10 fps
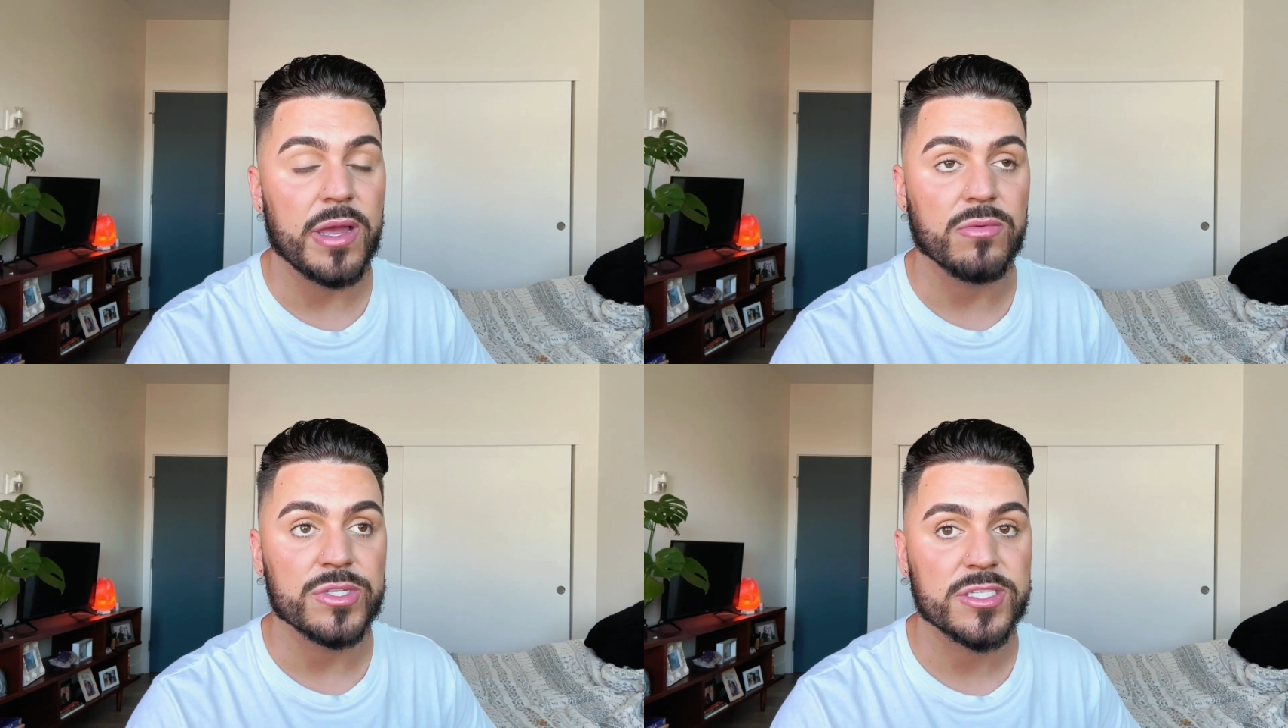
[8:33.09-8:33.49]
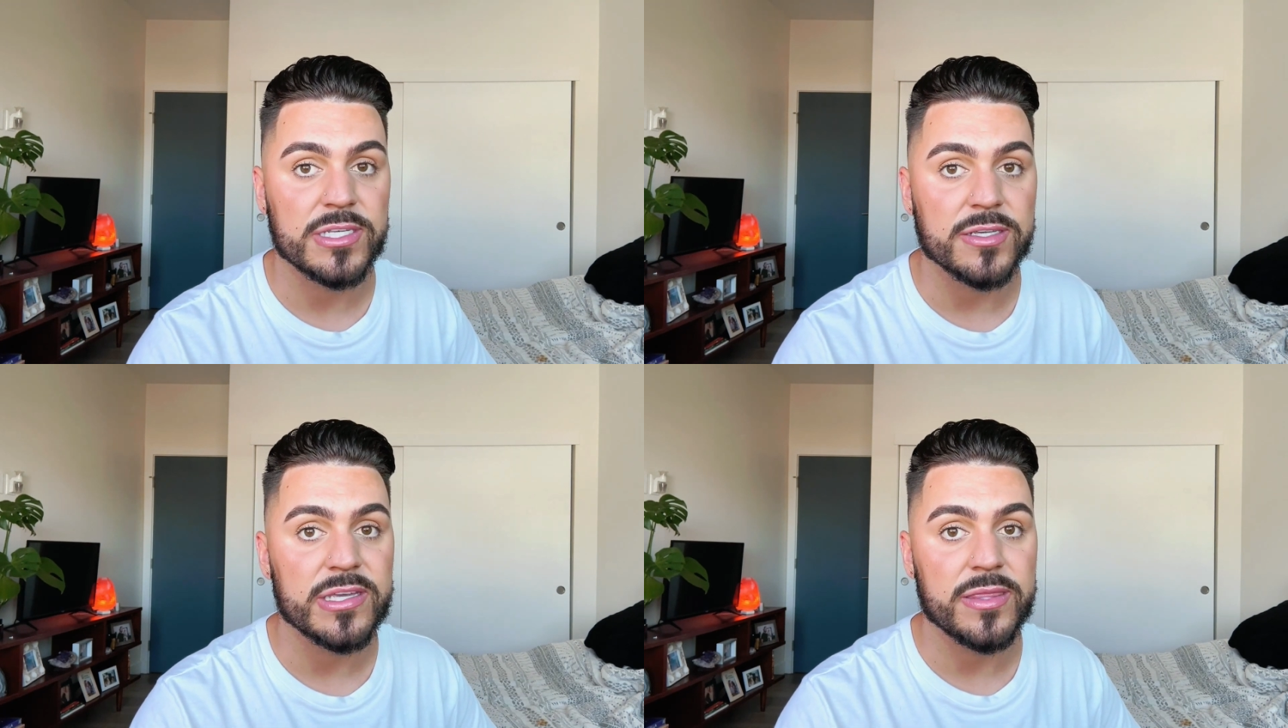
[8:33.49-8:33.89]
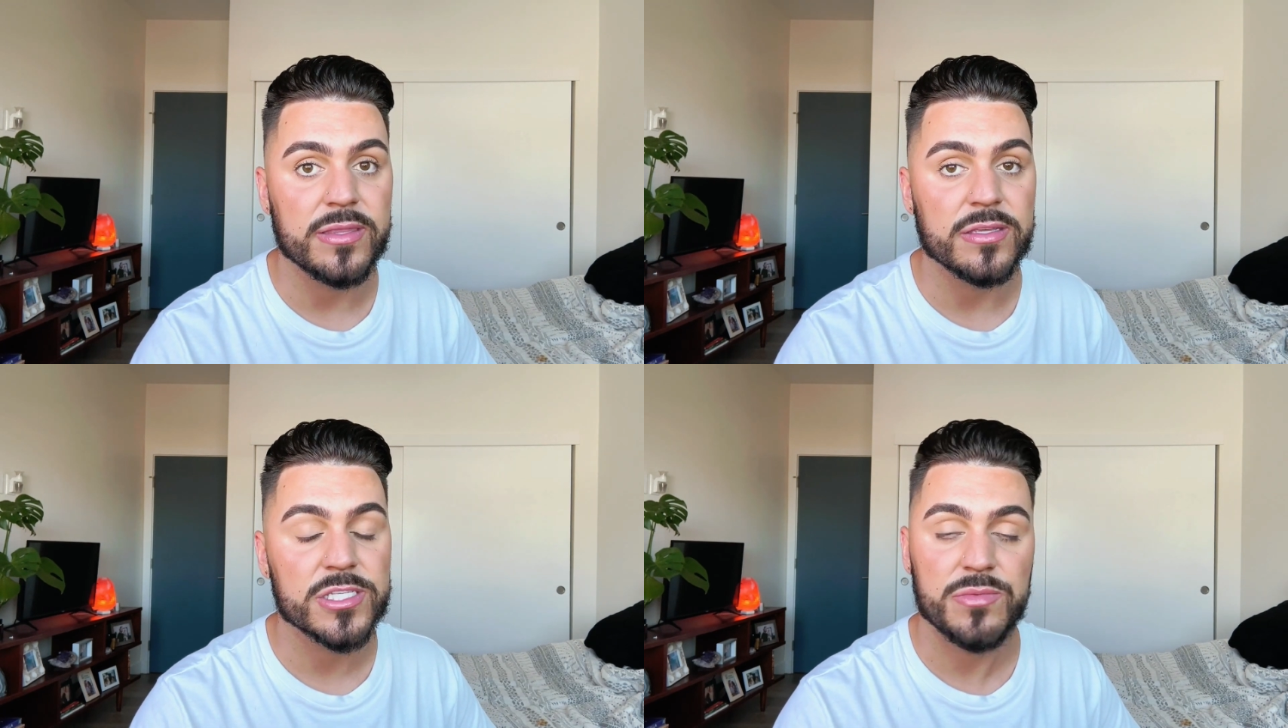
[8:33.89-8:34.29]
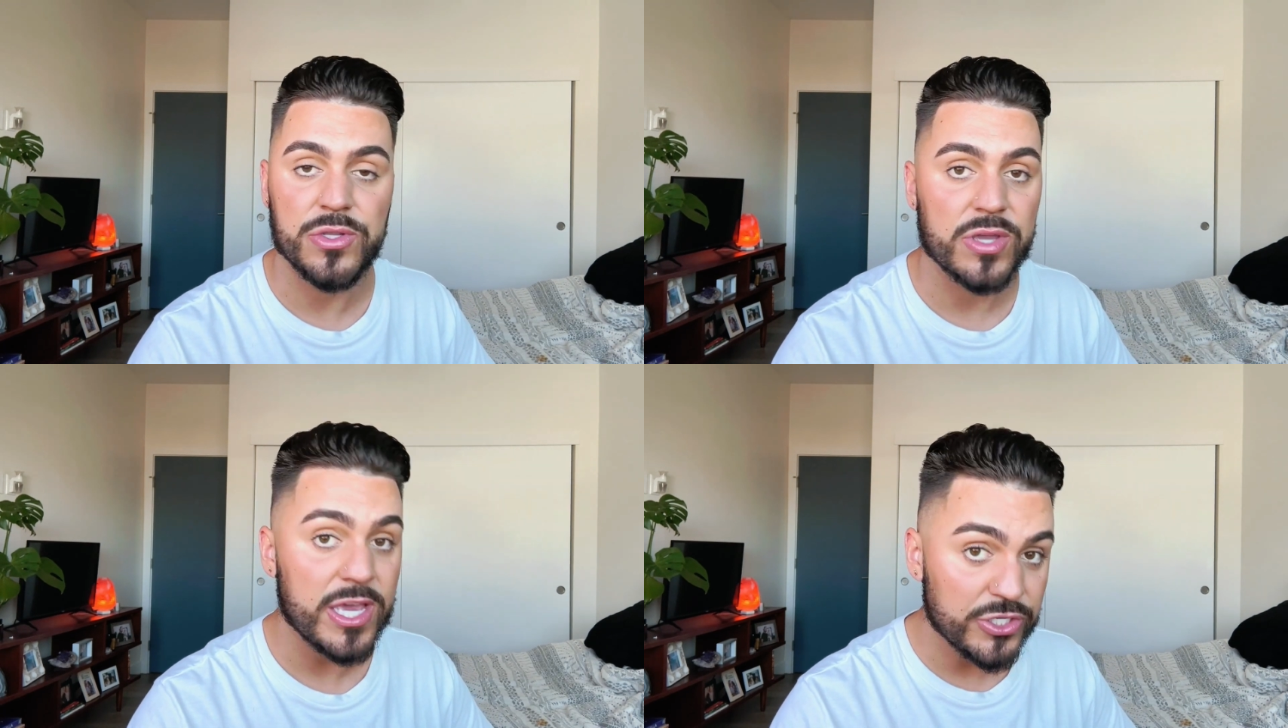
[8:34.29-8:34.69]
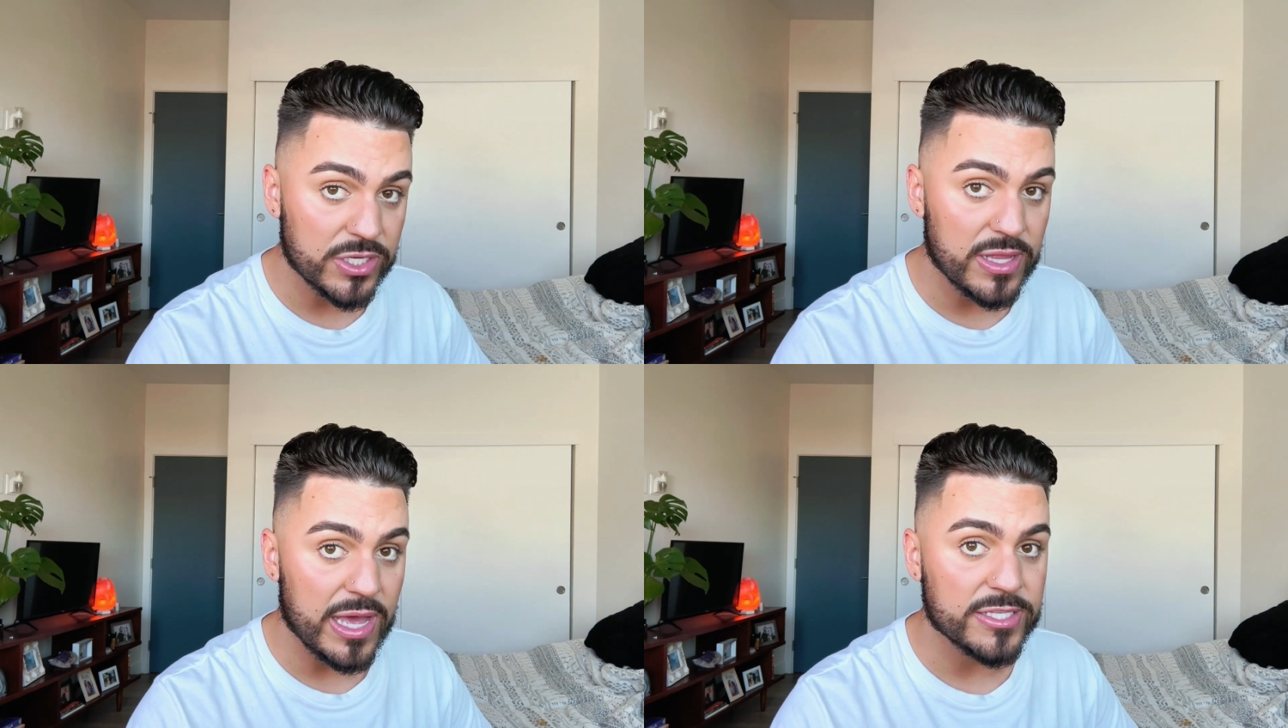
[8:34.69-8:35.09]
I was still in this communication
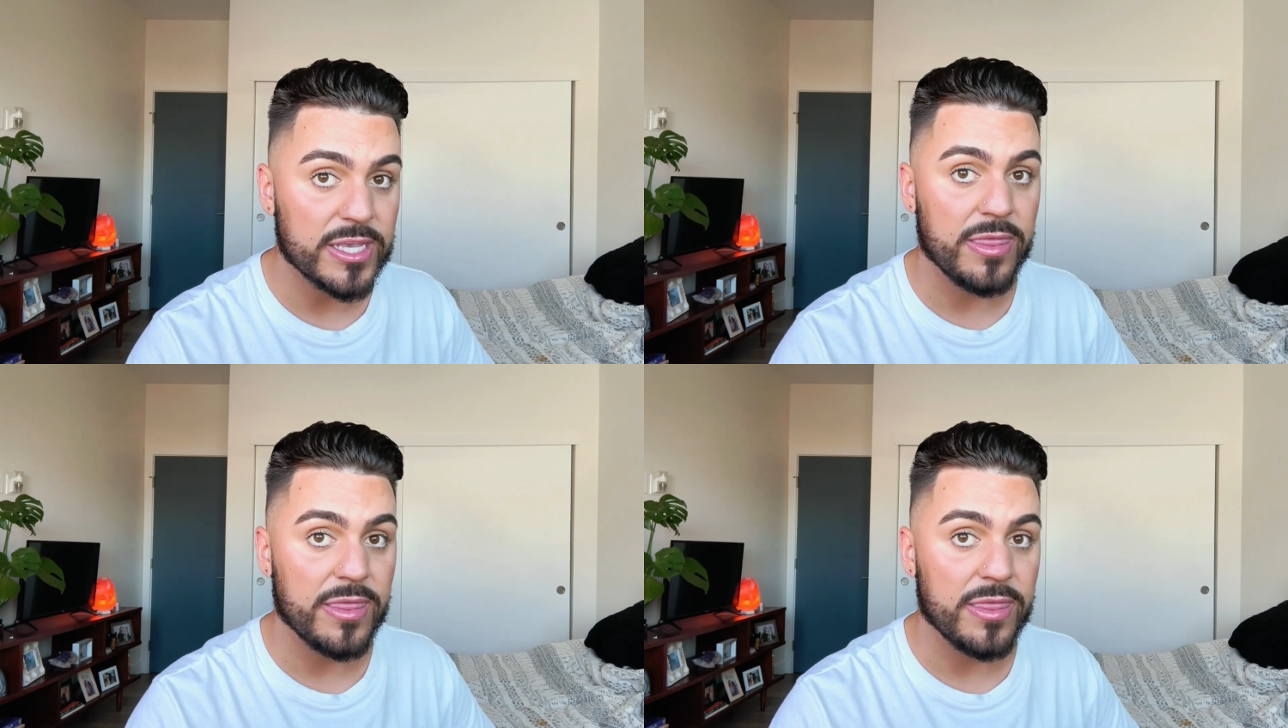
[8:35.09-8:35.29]
class,